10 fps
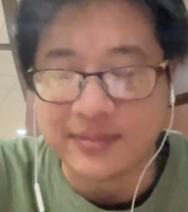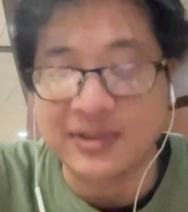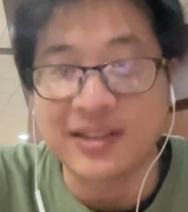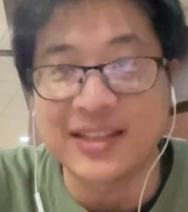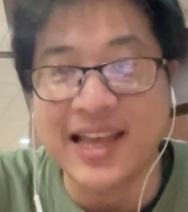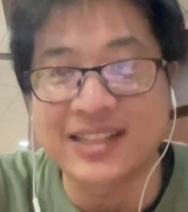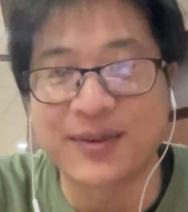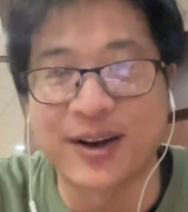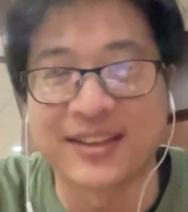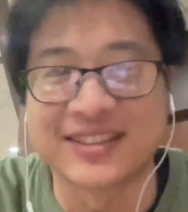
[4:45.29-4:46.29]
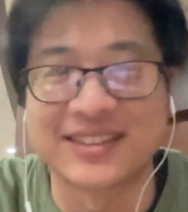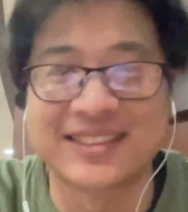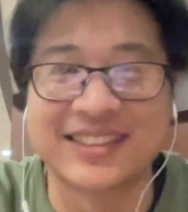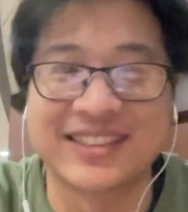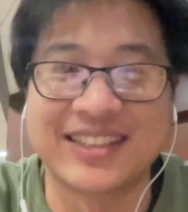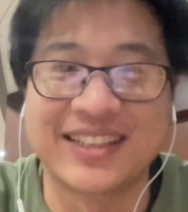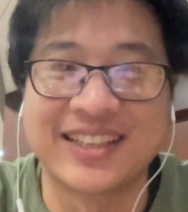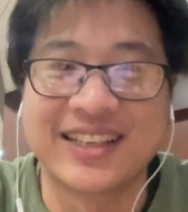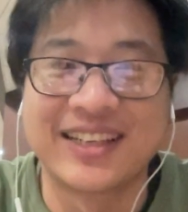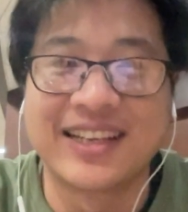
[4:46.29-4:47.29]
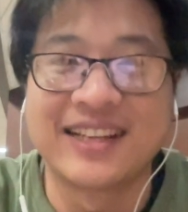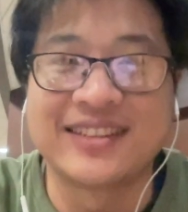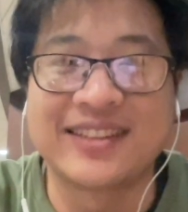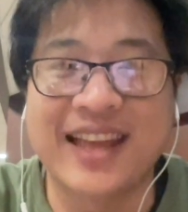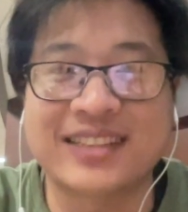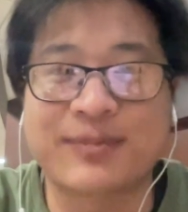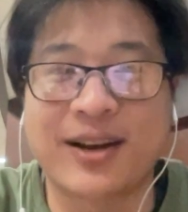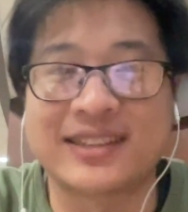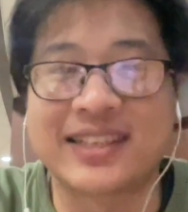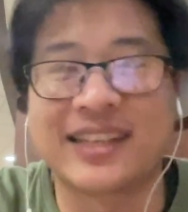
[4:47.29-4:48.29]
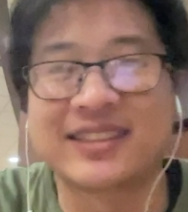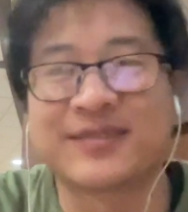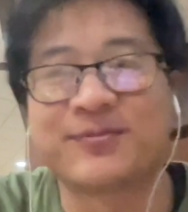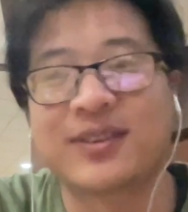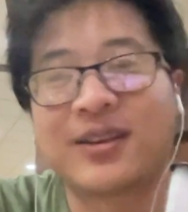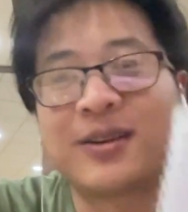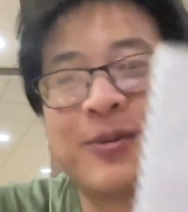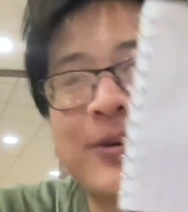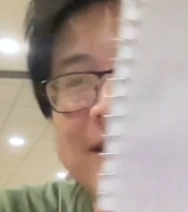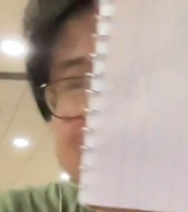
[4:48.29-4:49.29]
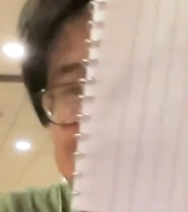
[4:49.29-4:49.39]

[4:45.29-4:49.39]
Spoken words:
the next part. The next part says, well,